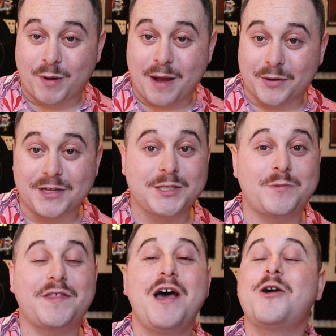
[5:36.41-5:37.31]
properties
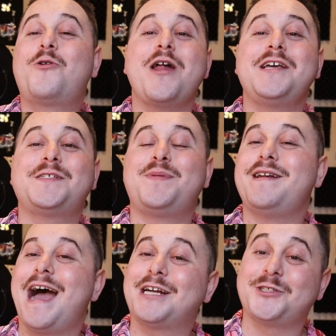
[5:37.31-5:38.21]
with grace,
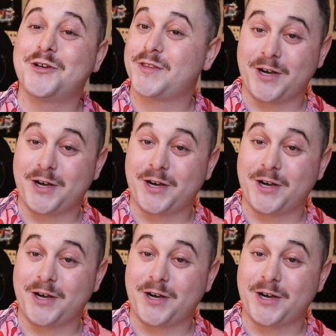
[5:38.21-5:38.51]
panache, and